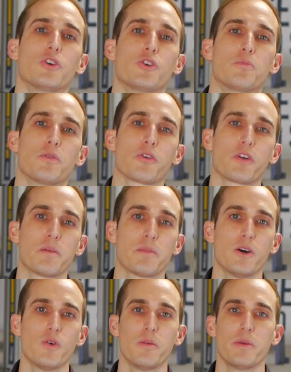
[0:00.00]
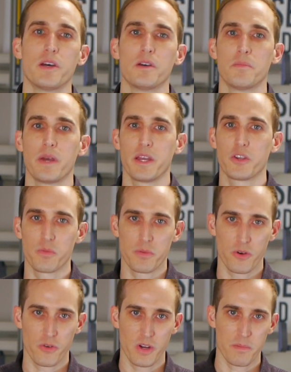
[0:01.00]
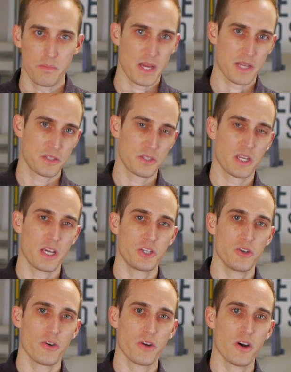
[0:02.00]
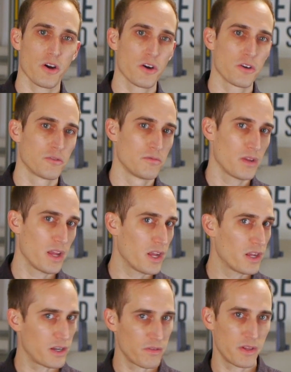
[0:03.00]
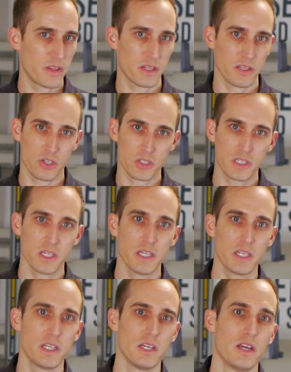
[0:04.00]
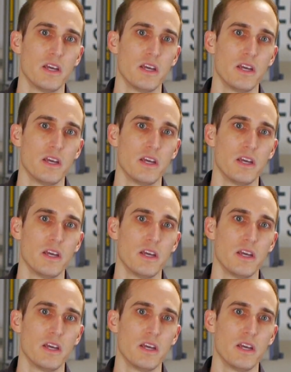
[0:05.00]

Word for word: You program the OMM and your program passes gauge R&R and everything looks good,